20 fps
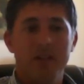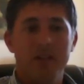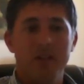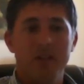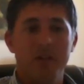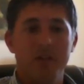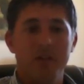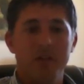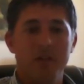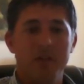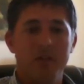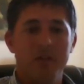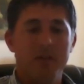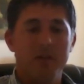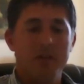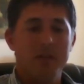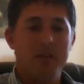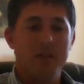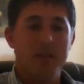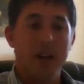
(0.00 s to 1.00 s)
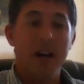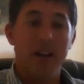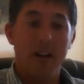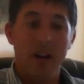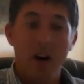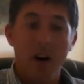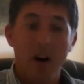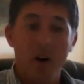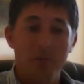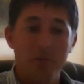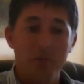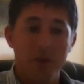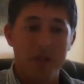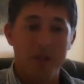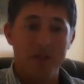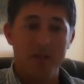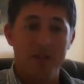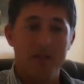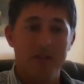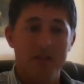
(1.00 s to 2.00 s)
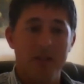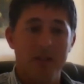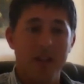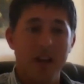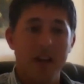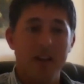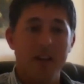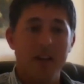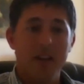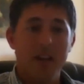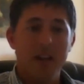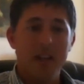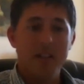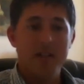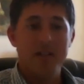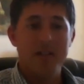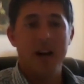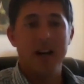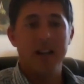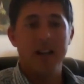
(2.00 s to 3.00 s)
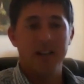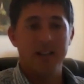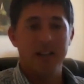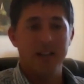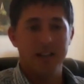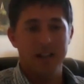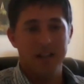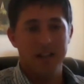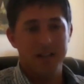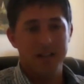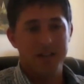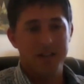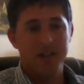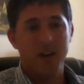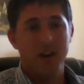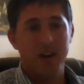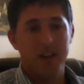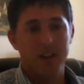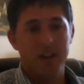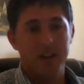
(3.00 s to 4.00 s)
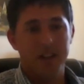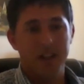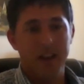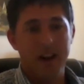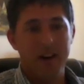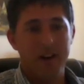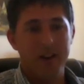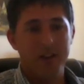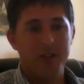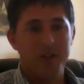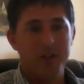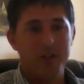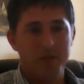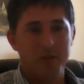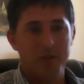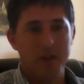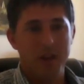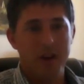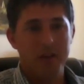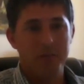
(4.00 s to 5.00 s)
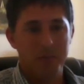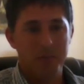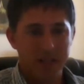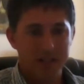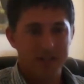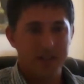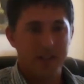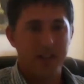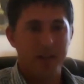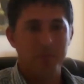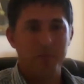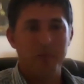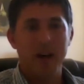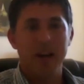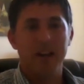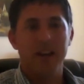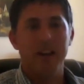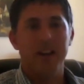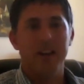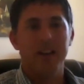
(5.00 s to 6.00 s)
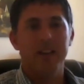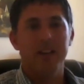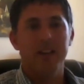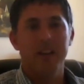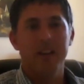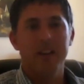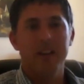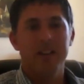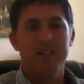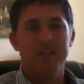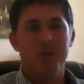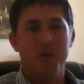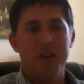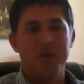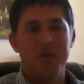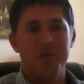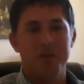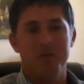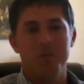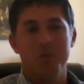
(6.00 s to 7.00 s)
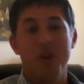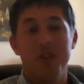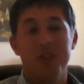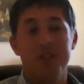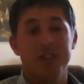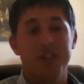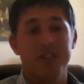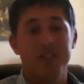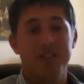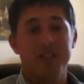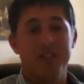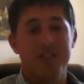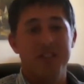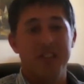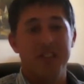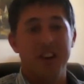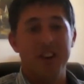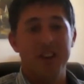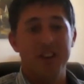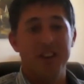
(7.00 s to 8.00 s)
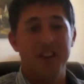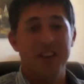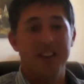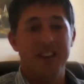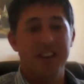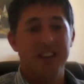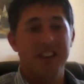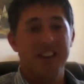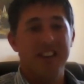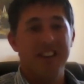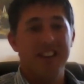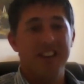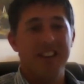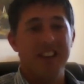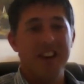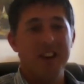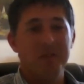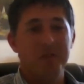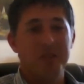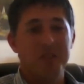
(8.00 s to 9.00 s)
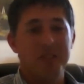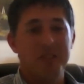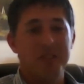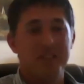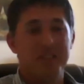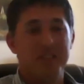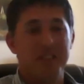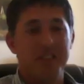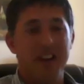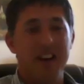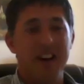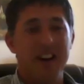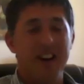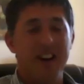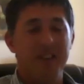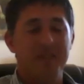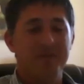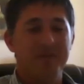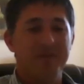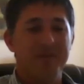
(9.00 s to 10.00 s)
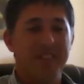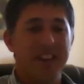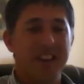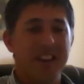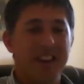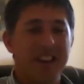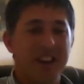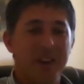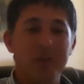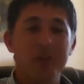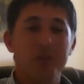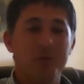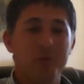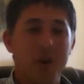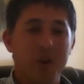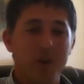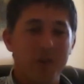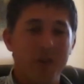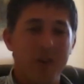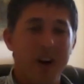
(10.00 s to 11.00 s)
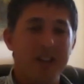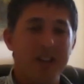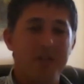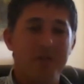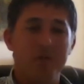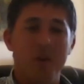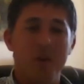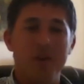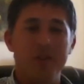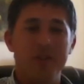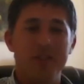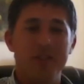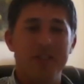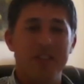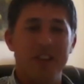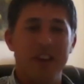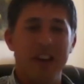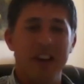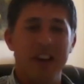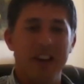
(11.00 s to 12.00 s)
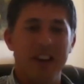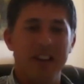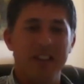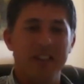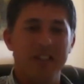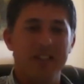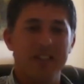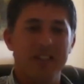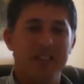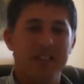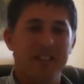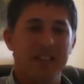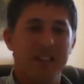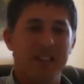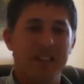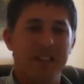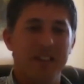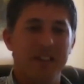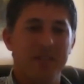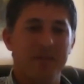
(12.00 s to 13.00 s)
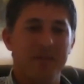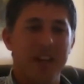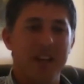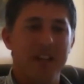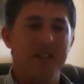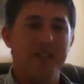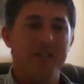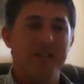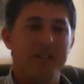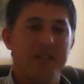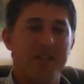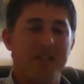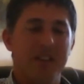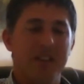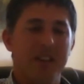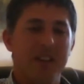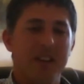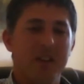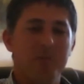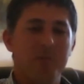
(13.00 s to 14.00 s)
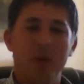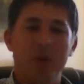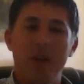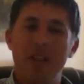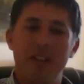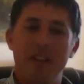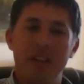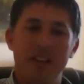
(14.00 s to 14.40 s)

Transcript: to start our own business, and that started in a Skyline garage, mixing and making creams and washes. So that was it was real grassroots, and that's been